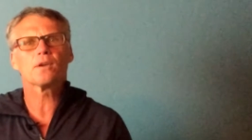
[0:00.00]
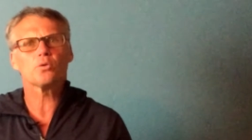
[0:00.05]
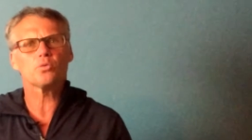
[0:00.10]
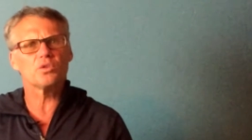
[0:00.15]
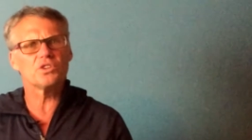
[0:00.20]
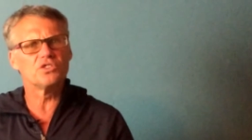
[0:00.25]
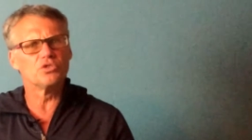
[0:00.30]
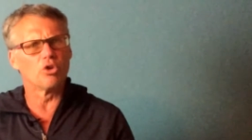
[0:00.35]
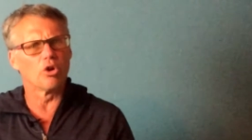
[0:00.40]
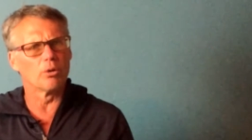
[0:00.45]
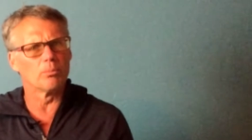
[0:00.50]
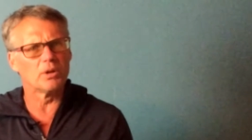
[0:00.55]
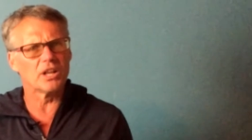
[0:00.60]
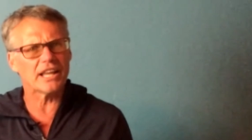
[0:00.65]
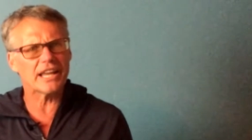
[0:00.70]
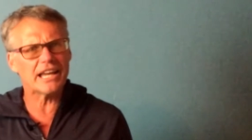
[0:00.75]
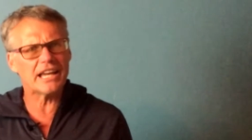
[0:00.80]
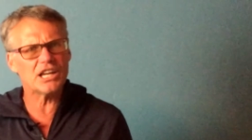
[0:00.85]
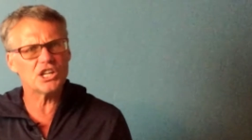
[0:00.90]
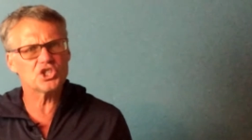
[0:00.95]
With
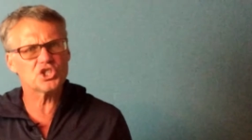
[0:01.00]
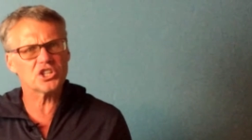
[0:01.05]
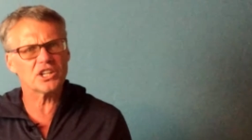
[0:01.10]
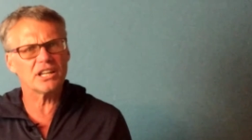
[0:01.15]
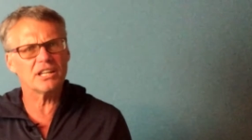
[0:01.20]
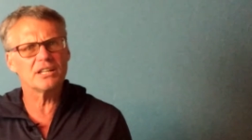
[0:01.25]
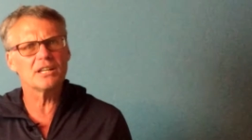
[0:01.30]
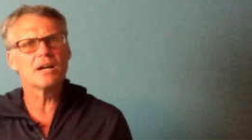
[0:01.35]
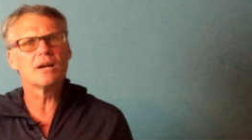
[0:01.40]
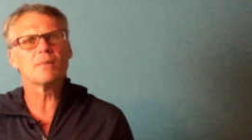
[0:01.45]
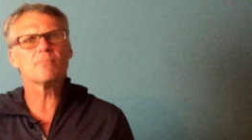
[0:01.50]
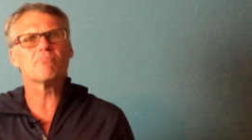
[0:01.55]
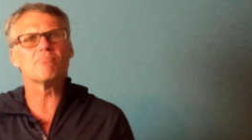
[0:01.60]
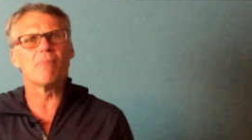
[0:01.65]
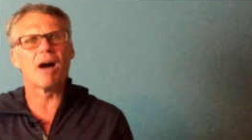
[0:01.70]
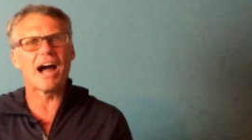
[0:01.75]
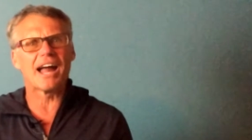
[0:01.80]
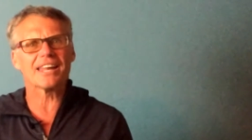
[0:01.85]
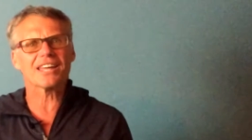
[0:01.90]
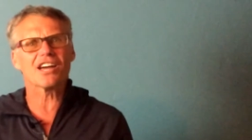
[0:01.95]
normal aging,
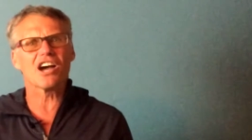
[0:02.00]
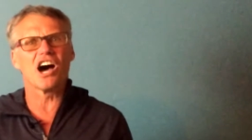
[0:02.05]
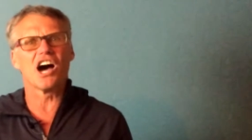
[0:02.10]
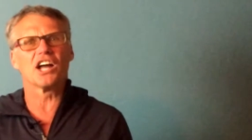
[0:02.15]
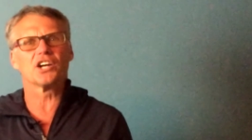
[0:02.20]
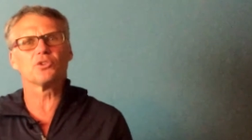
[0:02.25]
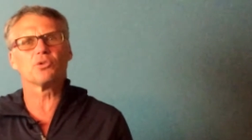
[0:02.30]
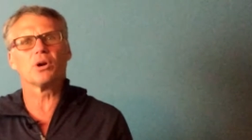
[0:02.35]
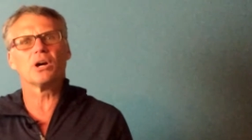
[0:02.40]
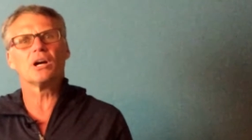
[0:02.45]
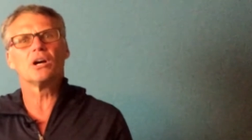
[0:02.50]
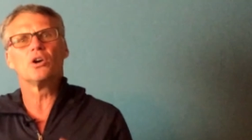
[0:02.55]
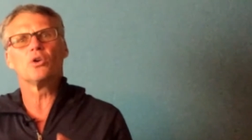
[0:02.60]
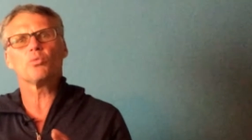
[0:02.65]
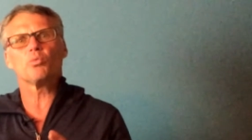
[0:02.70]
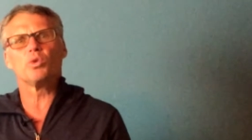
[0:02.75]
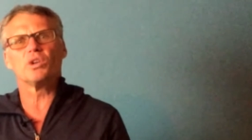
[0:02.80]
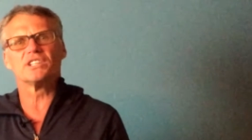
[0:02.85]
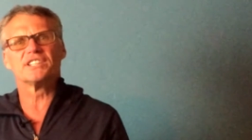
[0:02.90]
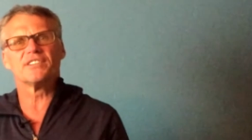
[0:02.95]
mitochondria
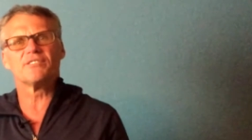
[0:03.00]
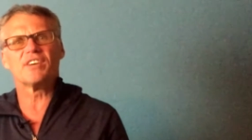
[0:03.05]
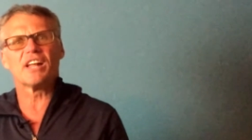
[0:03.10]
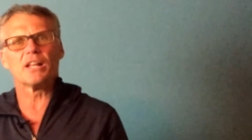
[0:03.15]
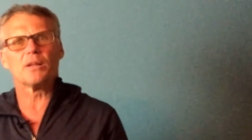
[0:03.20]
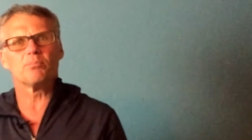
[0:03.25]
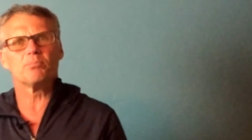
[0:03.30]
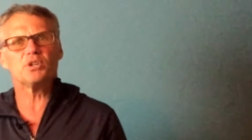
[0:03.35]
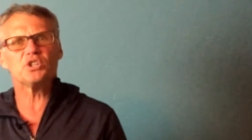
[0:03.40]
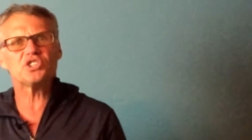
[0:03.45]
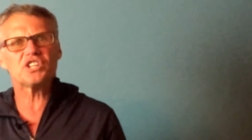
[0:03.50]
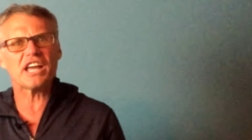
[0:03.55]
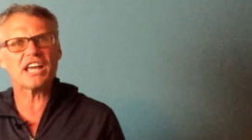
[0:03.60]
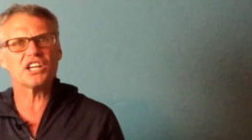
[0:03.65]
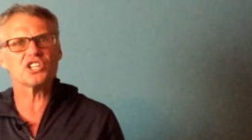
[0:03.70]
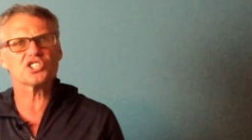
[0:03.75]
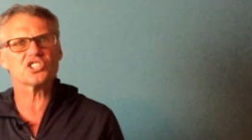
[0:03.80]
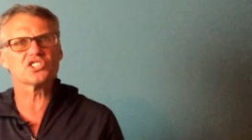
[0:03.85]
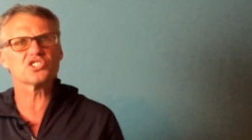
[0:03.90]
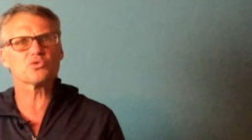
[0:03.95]
will develop
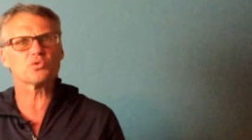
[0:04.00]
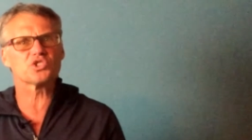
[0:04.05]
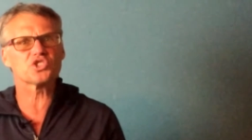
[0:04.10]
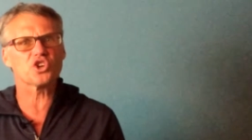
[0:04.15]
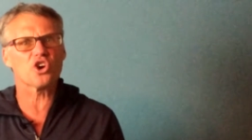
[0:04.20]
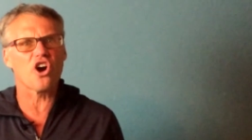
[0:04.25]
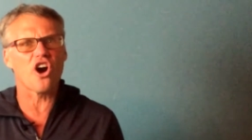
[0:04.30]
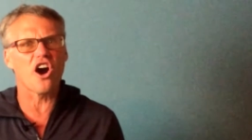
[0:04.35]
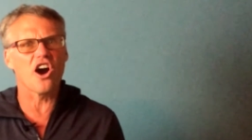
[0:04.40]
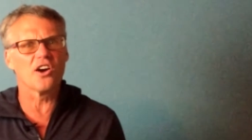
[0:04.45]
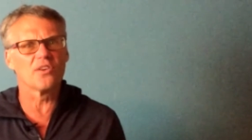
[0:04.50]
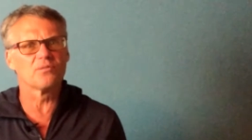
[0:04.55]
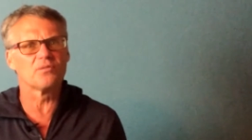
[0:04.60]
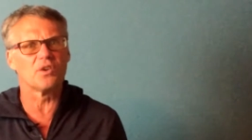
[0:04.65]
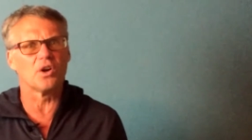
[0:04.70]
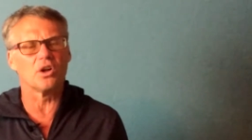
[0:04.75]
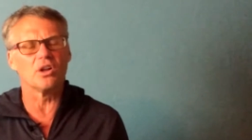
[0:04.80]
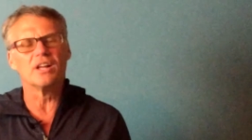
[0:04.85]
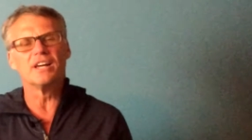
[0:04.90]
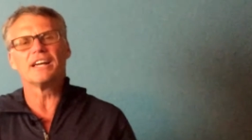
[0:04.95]
mutations which are
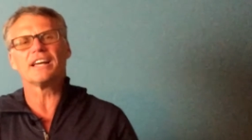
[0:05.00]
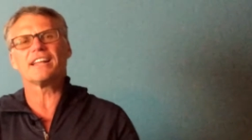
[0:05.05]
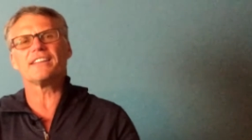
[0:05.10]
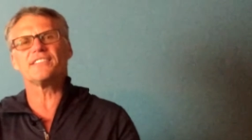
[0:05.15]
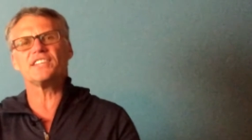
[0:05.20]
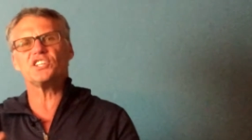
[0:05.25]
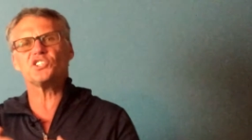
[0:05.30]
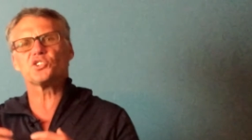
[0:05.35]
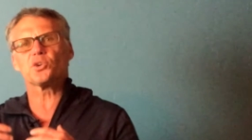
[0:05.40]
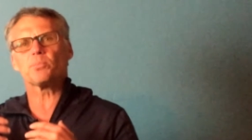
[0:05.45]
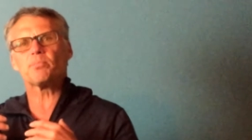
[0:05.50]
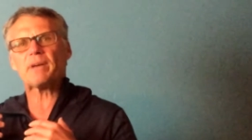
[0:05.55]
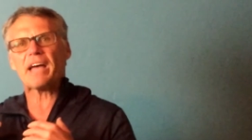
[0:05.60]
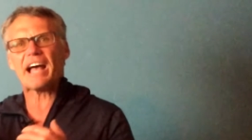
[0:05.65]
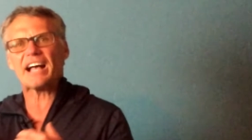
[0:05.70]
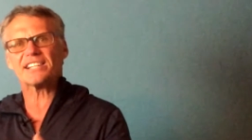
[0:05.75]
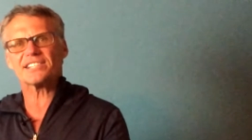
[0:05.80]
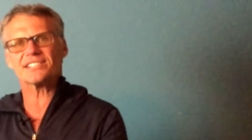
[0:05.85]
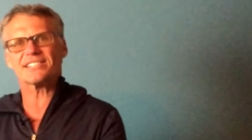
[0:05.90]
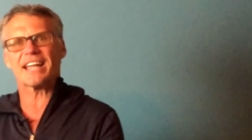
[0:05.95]
harmful, and these are
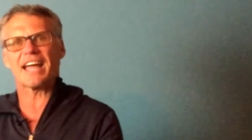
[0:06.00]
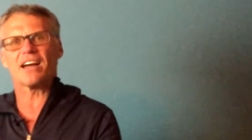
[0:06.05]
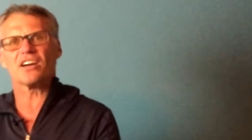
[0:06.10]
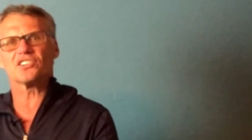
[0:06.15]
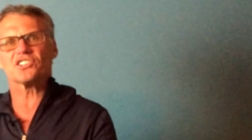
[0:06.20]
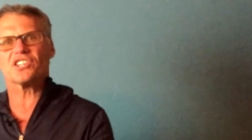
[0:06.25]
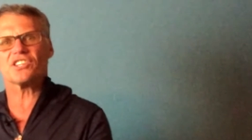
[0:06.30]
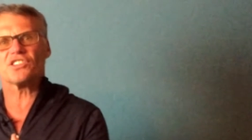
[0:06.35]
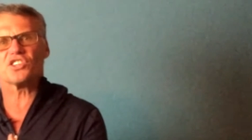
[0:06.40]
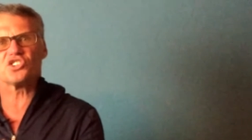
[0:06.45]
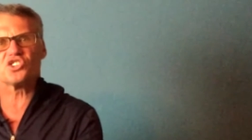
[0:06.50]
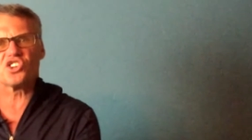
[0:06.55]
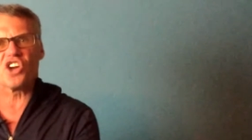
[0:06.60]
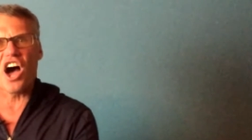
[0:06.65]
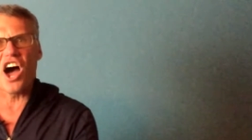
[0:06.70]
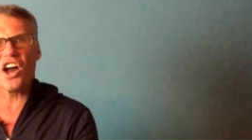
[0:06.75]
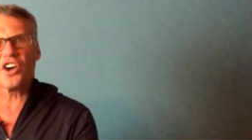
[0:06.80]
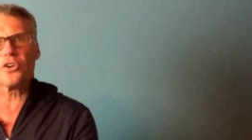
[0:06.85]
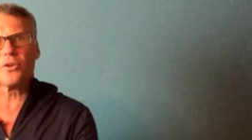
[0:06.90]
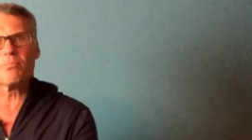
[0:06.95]
passed down to the
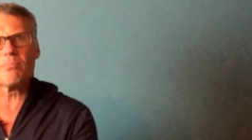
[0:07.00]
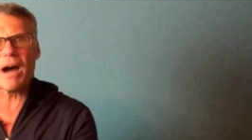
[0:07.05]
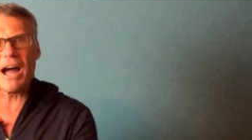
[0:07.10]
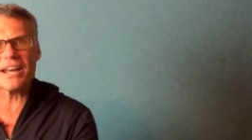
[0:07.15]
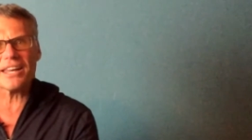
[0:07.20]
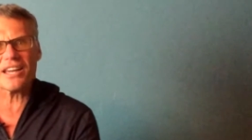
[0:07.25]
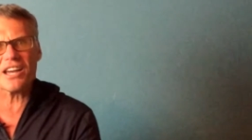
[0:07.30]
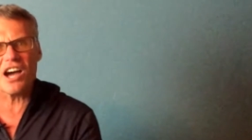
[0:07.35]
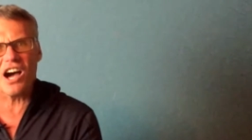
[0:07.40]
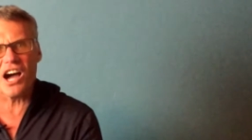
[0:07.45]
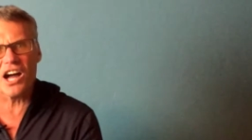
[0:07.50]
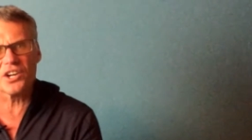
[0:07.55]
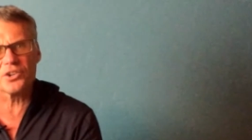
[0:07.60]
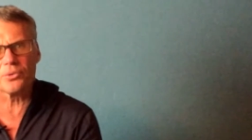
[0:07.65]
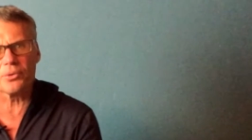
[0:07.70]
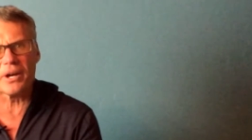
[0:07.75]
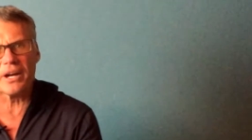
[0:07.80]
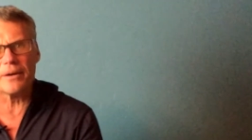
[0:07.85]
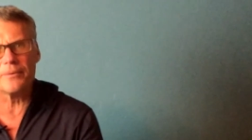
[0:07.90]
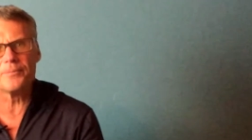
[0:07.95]
daughter
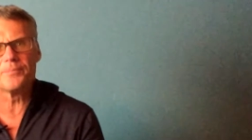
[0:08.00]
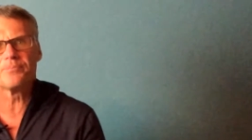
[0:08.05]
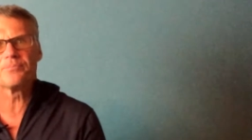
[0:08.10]
mitochondria.